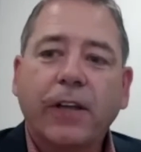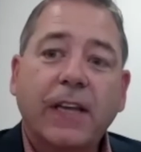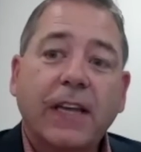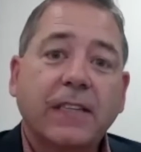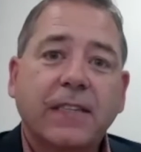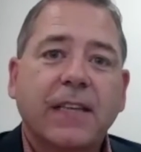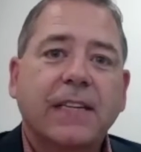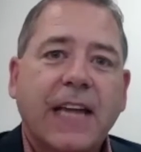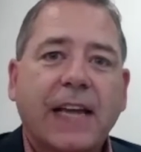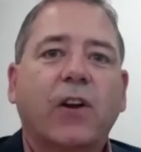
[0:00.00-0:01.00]
is
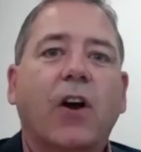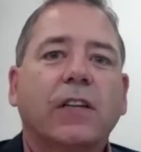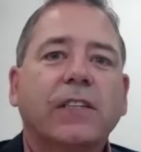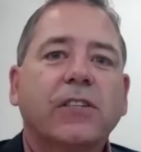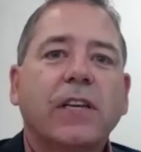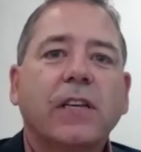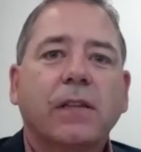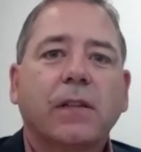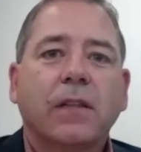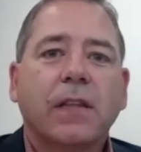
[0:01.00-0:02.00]
the
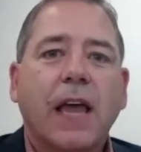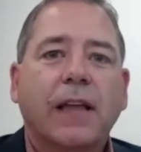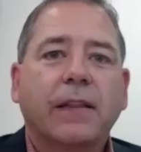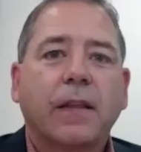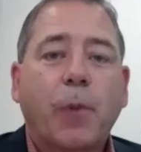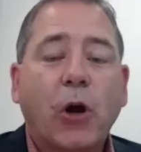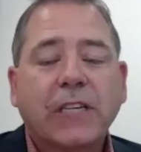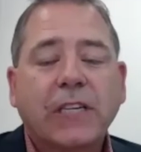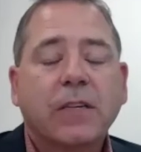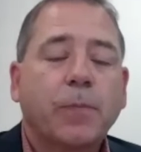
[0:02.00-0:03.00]
technology that the
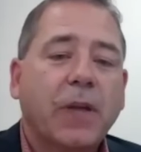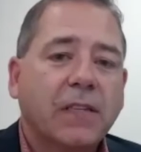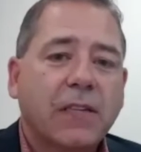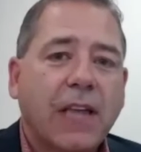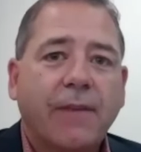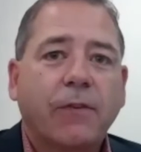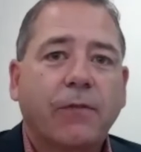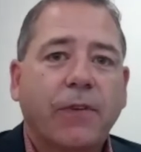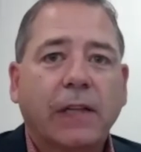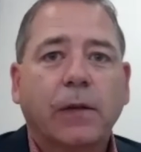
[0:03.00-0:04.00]
participants have
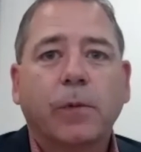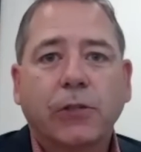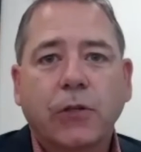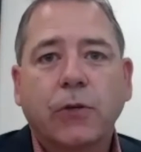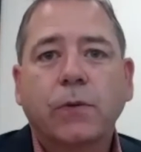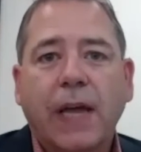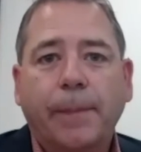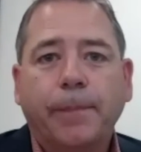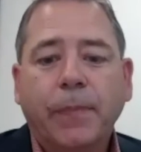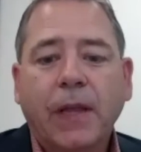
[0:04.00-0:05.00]
available to
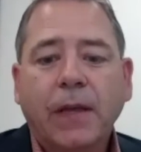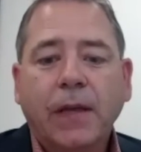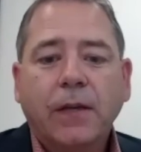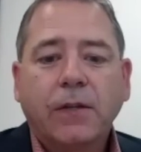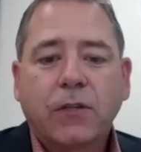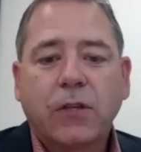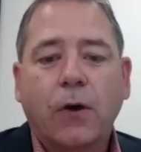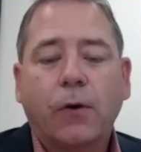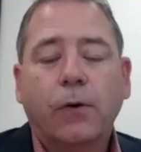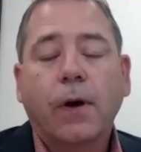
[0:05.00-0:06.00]
them.
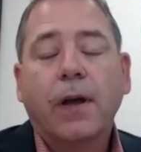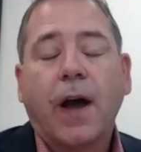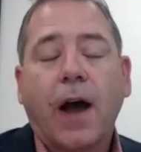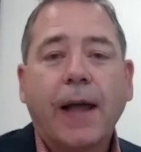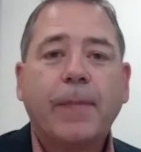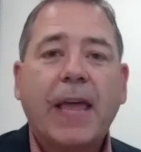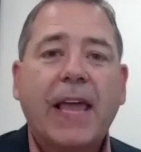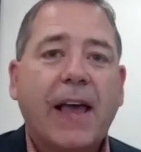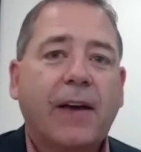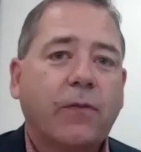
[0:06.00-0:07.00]
So I may have